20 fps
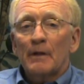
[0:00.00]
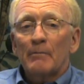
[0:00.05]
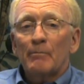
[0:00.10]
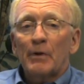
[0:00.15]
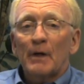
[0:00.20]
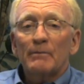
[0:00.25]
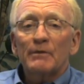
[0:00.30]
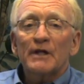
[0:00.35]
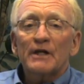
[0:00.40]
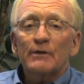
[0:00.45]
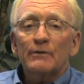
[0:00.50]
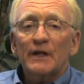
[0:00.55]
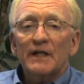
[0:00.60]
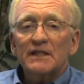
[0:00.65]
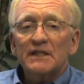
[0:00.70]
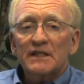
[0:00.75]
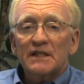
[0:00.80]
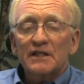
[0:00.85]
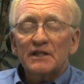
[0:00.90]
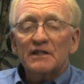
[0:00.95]
public
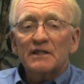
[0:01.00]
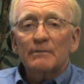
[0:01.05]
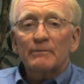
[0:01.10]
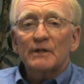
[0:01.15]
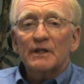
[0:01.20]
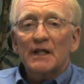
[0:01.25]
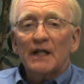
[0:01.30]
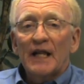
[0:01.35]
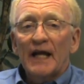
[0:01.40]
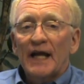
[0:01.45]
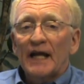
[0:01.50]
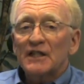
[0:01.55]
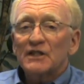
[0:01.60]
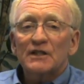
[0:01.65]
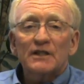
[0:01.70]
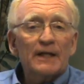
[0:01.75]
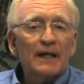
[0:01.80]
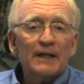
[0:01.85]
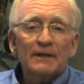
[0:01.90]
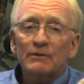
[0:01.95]
address system in
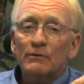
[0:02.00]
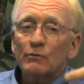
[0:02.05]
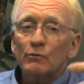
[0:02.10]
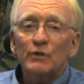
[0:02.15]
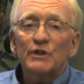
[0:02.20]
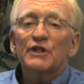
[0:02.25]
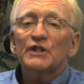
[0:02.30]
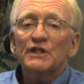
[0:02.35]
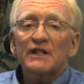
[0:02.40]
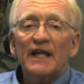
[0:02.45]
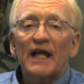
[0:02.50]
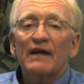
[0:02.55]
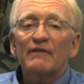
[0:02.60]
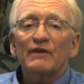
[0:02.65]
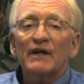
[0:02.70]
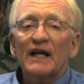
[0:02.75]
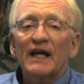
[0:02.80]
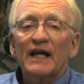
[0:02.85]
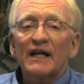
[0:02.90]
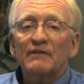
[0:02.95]
class and we just have
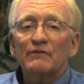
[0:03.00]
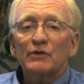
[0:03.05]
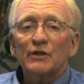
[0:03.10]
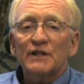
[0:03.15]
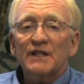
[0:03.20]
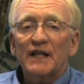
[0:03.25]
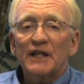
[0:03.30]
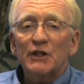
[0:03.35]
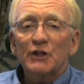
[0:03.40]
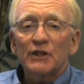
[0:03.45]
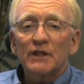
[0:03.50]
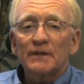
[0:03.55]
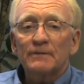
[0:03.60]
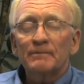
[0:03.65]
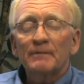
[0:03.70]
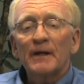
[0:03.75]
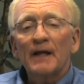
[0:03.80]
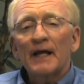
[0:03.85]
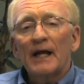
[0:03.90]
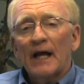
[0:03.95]
a conversation.
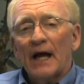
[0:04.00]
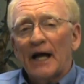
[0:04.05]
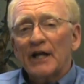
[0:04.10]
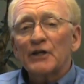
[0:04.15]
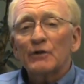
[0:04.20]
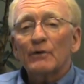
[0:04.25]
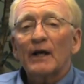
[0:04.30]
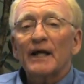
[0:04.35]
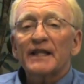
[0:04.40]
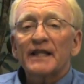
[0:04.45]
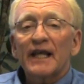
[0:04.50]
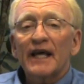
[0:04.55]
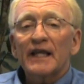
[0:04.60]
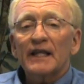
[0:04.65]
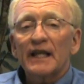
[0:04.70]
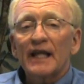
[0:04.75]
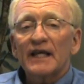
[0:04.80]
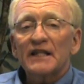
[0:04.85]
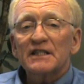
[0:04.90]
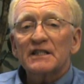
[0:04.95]
I tried
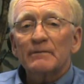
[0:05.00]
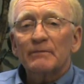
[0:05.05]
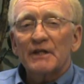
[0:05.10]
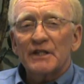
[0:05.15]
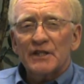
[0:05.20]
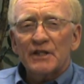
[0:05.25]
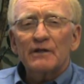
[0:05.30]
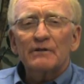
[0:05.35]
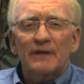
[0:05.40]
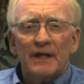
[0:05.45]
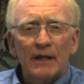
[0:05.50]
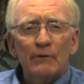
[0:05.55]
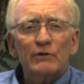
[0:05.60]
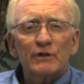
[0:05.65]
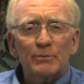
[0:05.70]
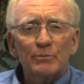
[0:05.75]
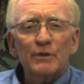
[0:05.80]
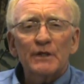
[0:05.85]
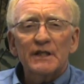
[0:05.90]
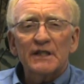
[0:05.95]
that last semester. It
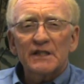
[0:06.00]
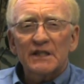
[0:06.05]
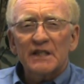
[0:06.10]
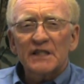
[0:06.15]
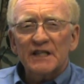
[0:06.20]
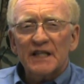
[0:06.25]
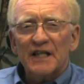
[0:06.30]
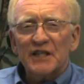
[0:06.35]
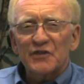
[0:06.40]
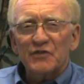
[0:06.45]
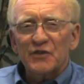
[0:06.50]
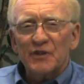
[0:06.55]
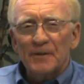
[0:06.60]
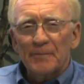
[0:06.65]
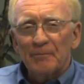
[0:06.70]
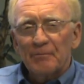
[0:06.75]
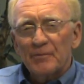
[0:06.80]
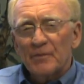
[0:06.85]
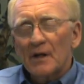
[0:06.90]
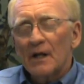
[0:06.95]
was pretty successful.
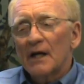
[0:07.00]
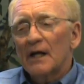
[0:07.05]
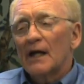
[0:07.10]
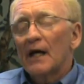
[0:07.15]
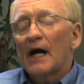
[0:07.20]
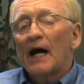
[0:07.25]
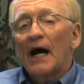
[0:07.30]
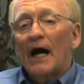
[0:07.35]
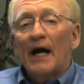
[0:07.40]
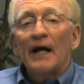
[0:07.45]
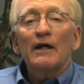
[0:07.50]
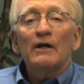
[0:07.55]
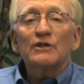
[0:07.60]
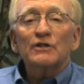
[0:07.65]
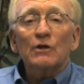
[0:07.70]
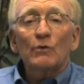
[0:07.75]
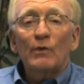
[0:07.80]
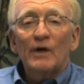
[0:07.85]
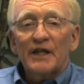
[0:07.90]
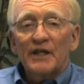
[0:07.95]
I
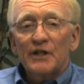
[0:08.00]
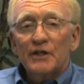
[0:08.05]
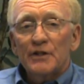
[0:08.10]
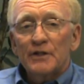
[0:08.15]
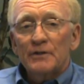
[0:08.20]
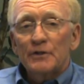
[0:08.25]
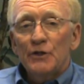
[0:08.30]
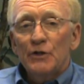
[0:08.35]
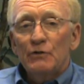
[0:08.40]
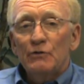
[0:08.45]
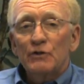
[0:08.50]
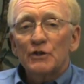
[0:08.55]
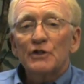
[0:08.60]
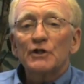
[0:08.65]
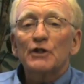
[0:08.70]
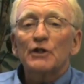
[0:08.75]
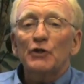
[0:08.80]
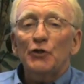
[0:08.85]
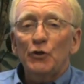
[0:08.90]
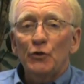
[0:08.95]
also want to
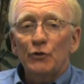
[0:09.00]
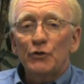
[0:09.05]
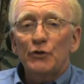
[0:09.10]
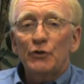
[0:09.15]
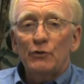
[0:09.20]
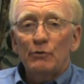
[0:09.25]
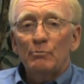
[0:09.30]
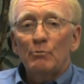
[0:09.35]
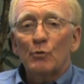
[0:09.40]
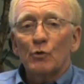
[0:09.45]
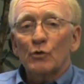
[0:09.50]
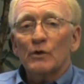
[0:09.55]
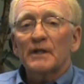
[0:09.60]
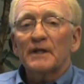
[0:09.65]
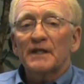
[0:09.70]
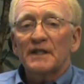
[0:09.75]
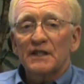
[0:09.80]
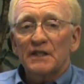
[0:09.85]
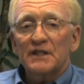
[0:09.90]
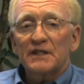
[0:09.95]
use YouTube
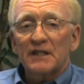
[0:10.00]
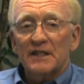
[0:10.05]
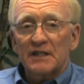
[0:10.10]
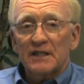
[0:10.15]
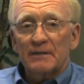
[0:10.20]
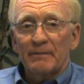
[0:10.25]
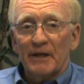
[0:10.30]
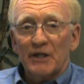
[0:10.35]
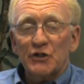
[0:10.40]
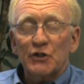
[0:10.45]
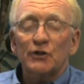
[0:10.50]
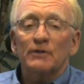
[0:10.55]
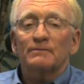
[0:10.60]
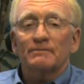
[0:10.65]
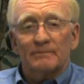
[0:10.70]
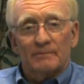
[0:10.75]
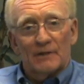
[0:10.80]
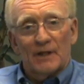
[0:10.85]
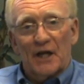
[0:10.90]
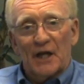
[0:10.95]
more this semester,
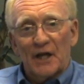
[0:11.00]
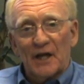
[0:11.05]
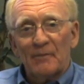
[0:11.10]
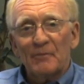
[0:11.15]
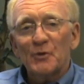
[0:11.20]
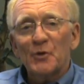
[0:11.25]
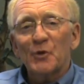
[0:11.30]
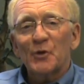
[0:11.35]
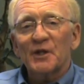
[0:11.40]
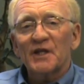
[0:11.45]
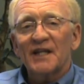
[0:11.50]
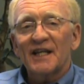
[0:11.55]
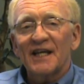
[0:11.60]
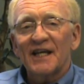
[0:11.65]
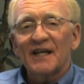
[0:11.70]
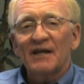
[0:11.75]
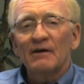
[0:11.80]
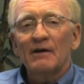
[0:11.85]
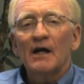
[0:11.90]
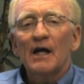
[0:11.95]
like I'm doing
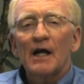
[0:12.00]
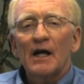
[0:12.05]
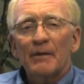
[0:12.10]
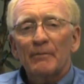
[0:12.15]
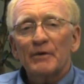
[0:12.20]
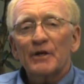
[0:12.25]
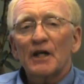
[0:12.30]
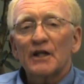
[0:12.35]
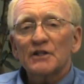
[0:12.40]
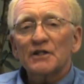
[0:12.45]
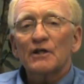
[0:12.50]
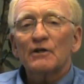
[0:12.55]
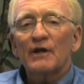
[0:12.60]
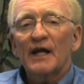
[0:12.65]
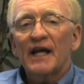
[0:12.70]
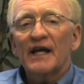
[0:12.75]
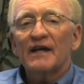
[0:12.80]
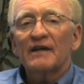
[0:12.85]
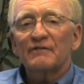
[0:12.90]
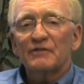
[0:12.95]
now, but also
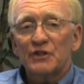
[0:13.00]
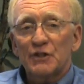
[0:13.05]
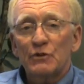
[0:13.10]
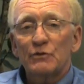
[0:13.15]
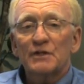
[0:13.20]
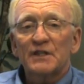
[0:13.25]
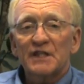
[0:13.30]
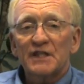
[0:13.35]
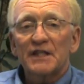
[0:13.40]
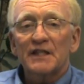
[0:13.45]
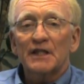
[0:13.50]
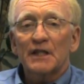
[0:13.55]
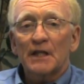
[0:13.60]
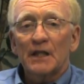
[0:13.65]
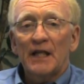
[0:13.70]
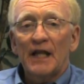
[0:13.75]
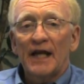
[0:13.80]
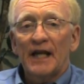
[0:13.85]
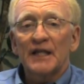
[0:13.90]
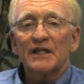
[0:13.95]
have students in the
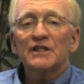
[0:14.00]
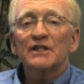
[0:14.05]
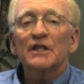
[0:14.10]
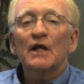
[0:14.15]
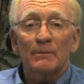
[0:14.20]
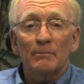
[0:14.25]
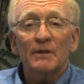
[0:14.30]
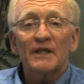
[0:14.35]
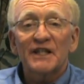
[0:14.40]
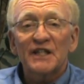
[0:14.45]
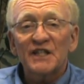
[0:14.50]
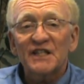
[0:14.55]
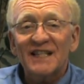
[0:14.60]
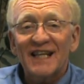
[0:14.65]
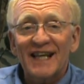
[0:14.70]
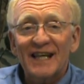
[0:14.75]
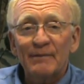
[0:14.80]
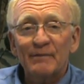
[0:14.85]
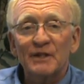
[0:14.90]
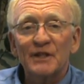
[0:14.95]
class complete
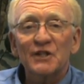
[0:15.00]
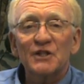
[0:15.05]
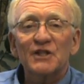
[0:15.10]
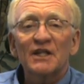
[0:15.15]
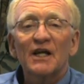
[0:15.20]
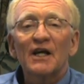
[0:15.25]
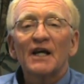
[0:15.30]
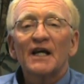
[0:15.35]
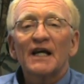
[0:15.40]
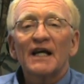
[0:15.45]
assignments